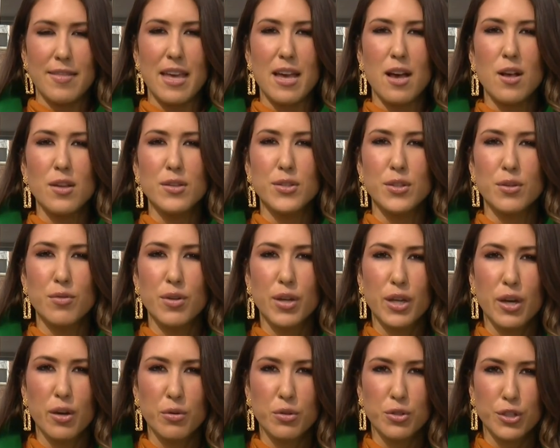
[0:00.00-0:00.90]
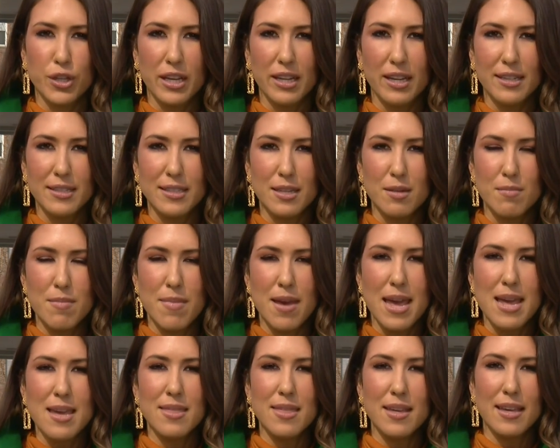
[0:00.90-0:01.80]
They also negotiated to
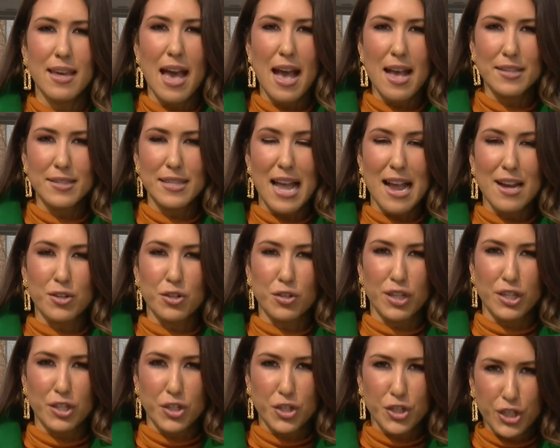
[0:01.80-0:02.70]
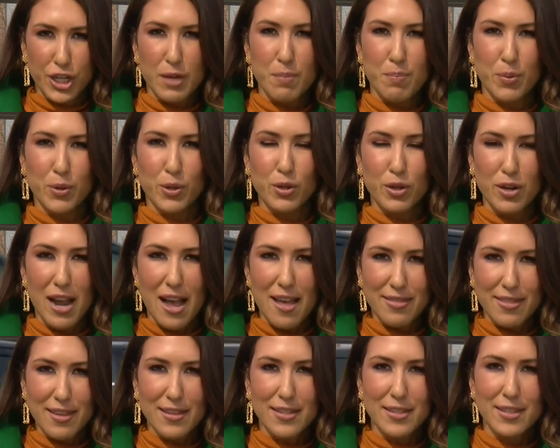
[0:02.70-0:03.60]
make the gas actually cheaper
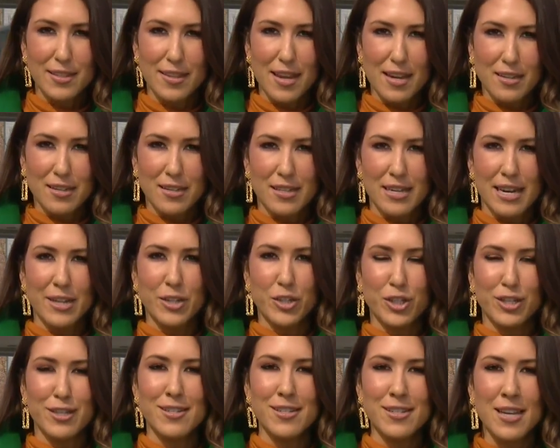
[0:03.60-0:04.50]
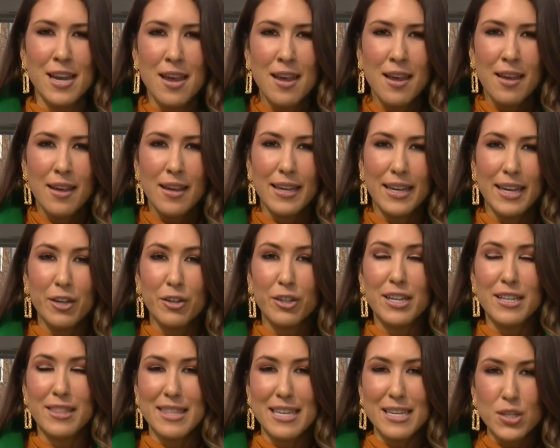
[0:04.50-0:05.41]
at these select stations. Here
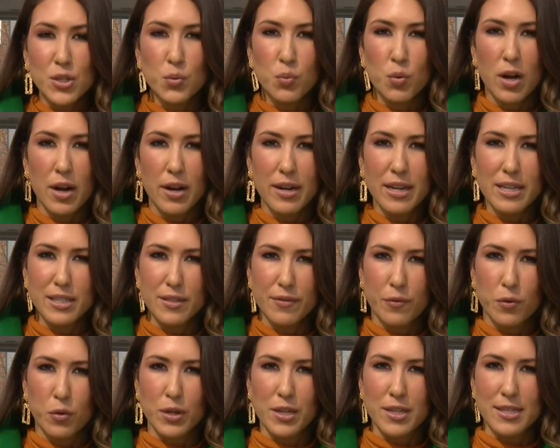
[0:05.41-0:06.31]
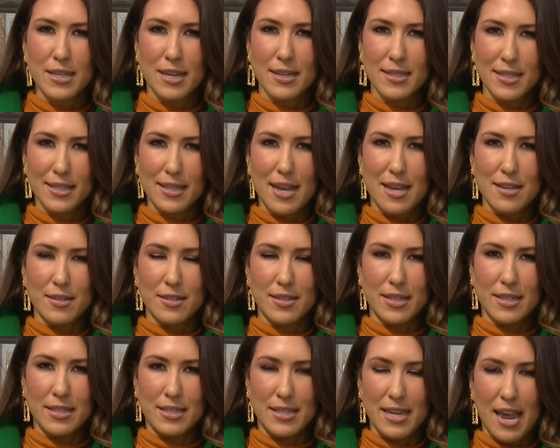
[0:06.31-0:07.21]
at this one, it's 40 cents less
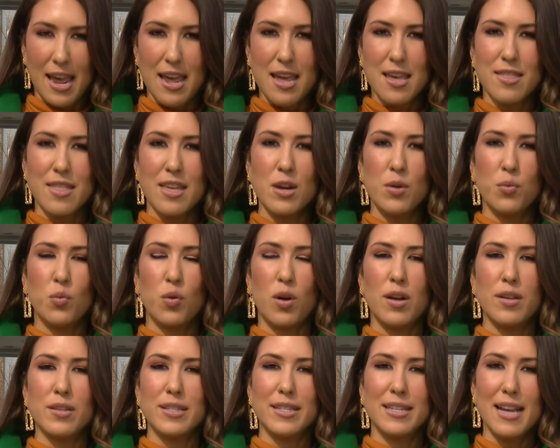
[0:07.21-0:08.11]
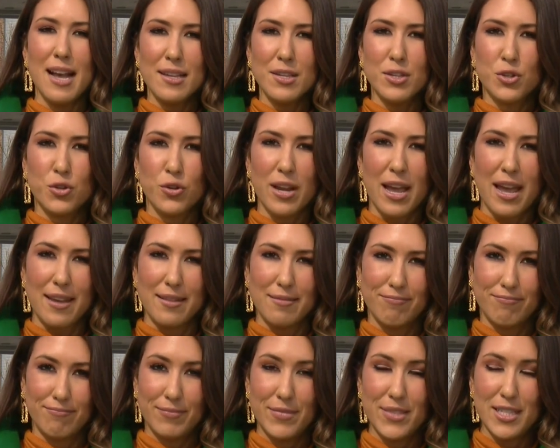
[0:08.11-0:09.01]
today than it was yesterday.
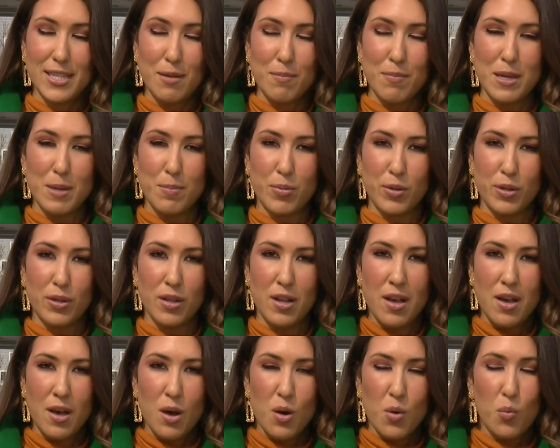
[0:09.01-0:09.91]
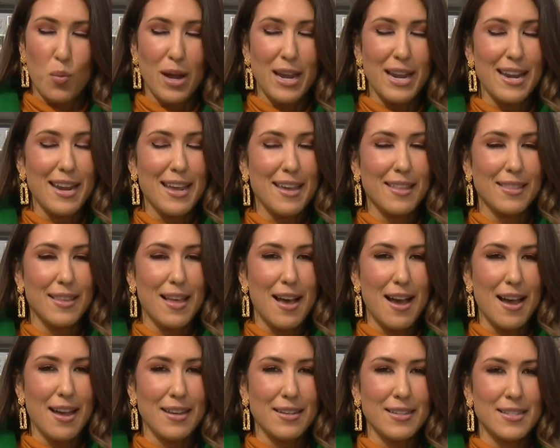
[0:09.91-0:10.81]
Some people waiting in
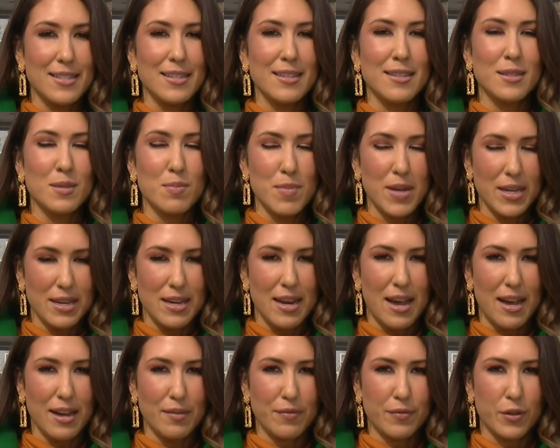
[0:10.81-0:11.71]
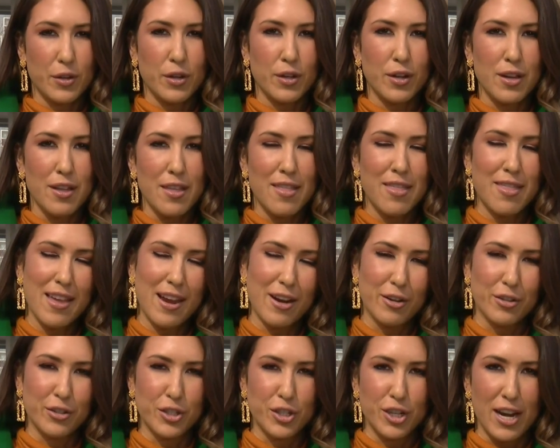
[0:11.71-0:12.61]
line since midnight for
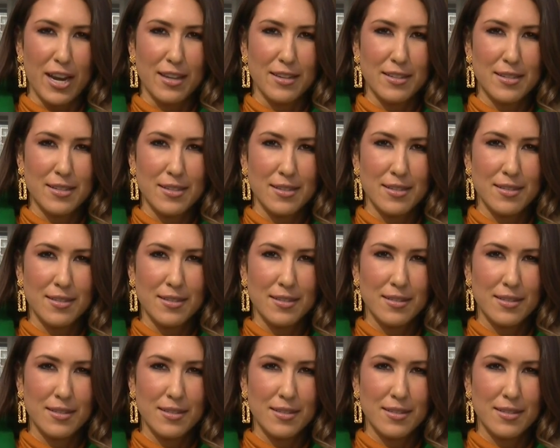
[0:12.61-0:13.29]
their chance.